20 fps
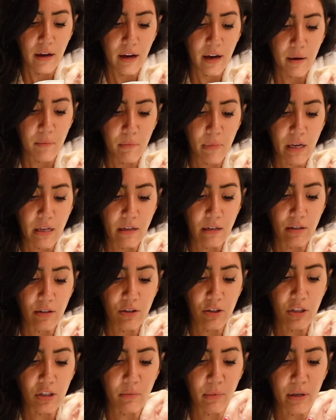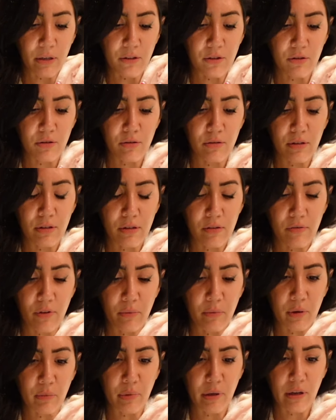I may need Jimon to do this for
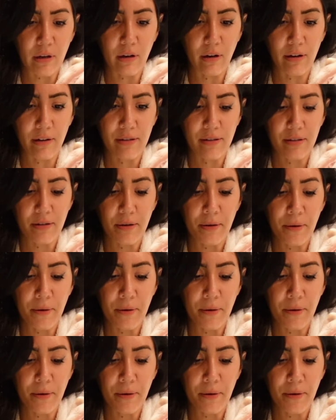me because